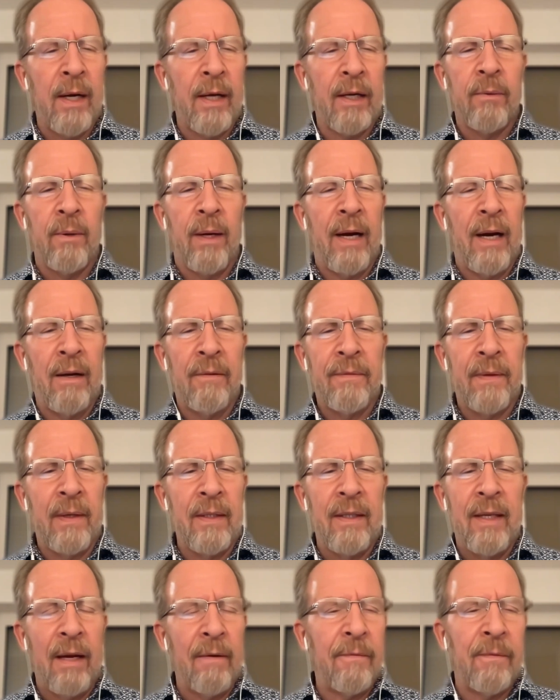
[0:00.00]
graph. At
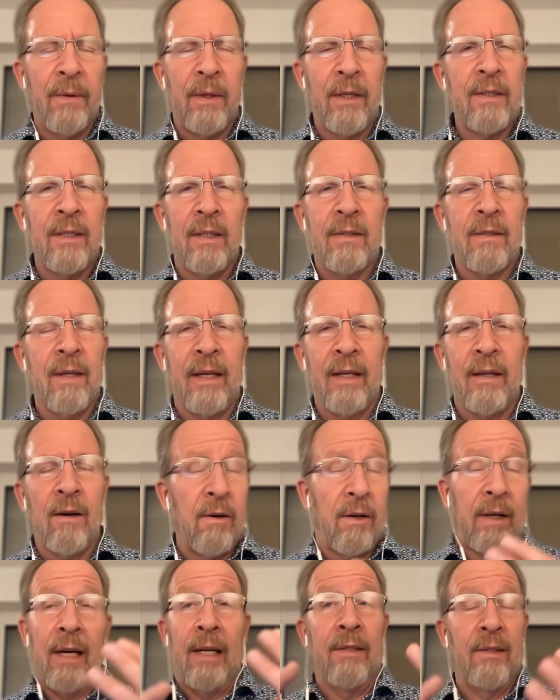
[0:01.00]
Netflix, it's like all
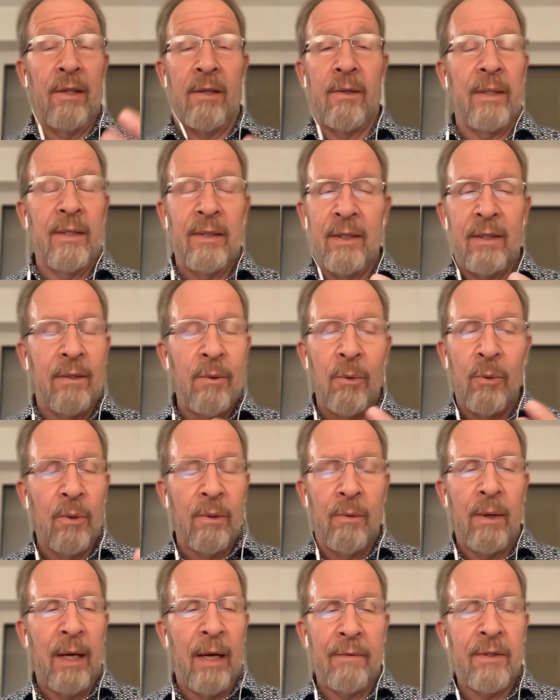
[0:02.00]
kinds of crazy cool
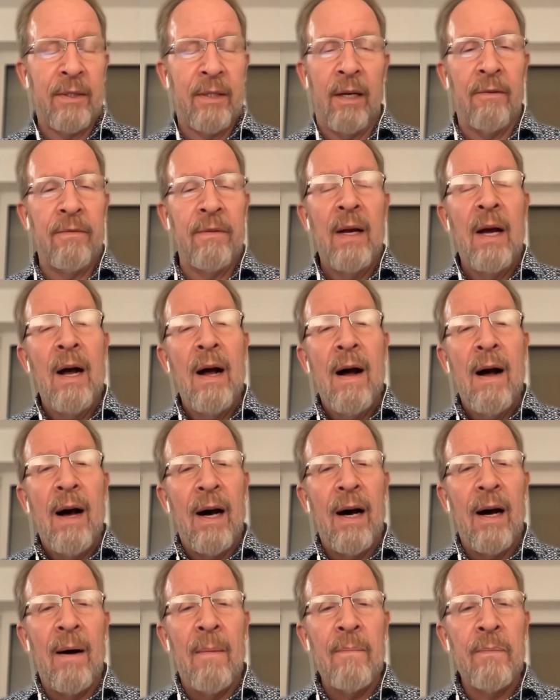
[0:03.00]
graph stuff.
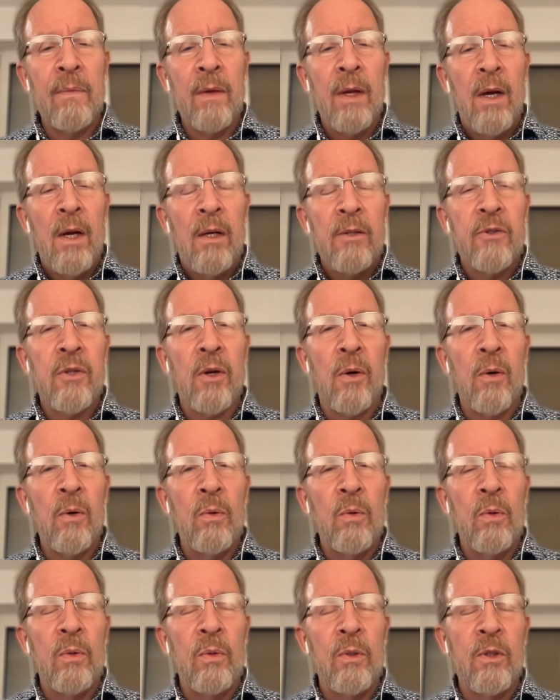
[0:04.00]

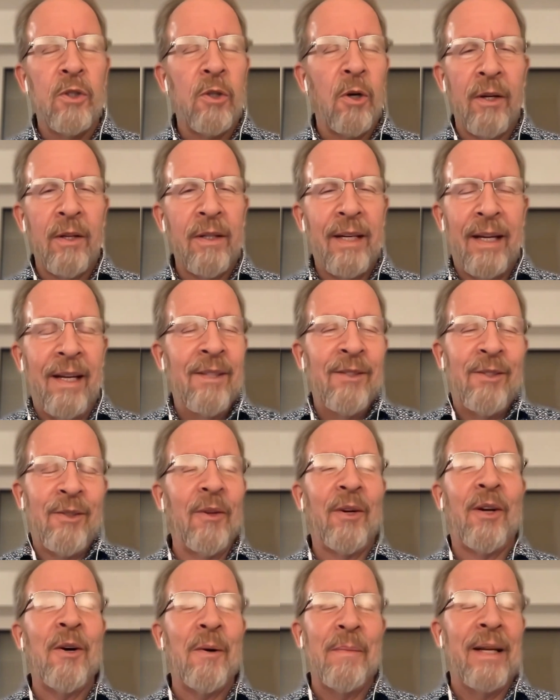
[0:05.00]
So Charlie, so the
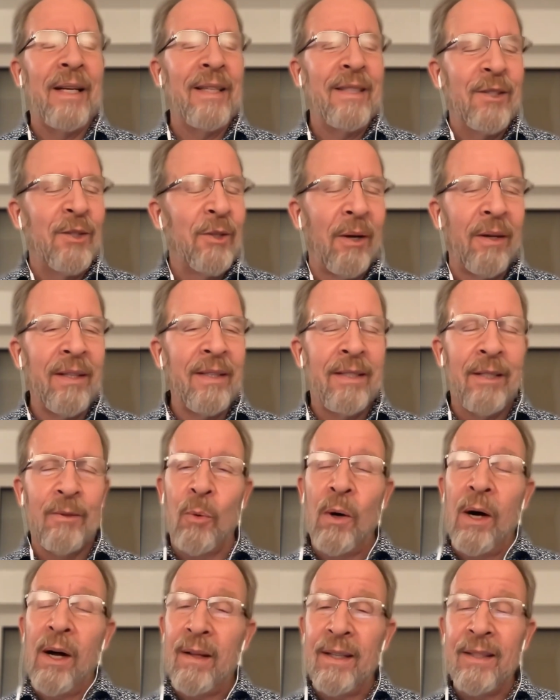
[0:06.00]
culmination, Charlie says,
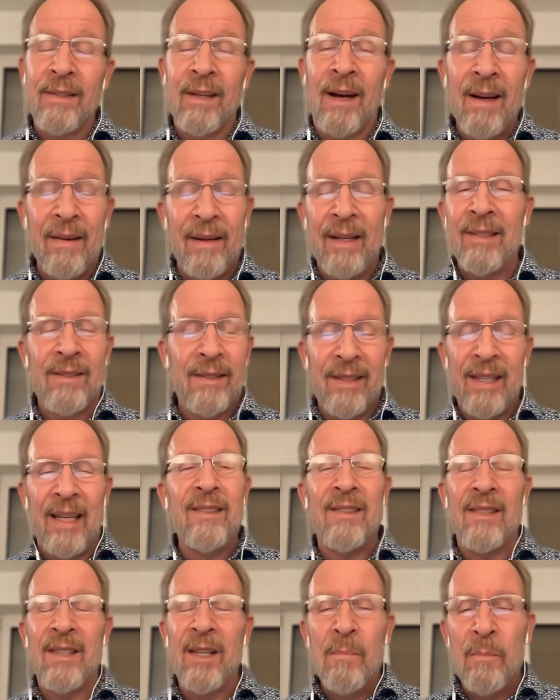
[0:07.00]
well, it's
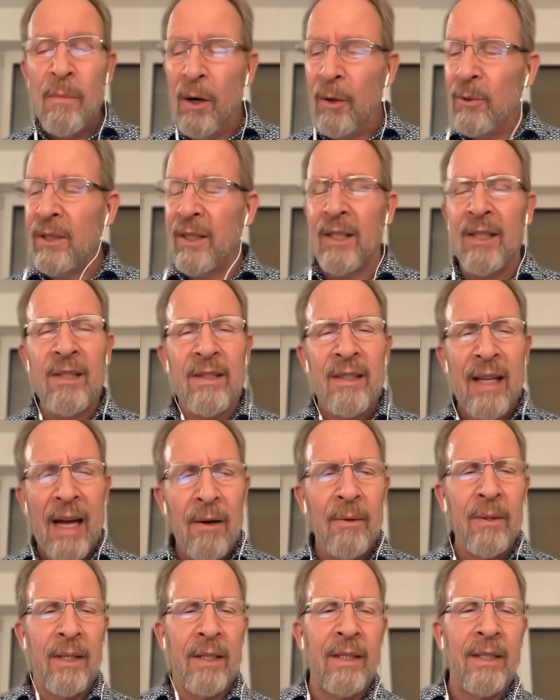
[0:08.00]
the most
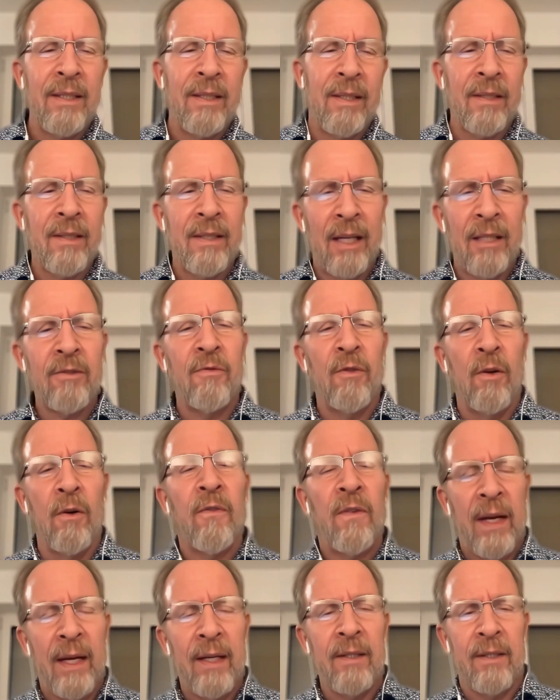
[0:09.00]
astoundingly successful
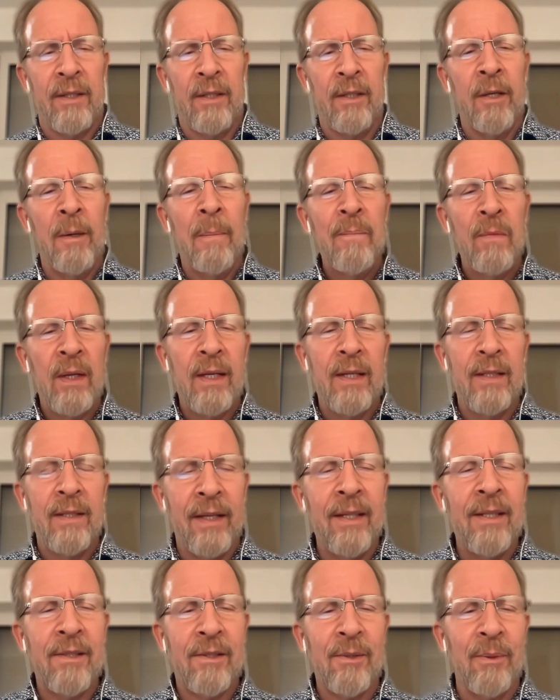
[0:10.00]
failure in the
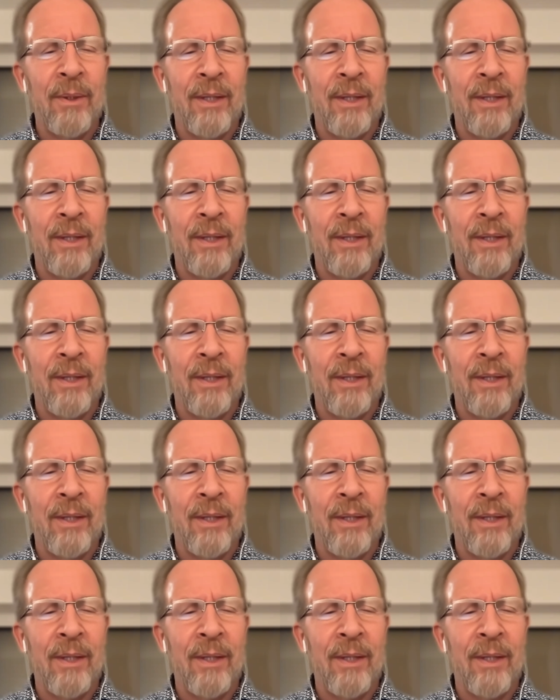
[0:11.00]
history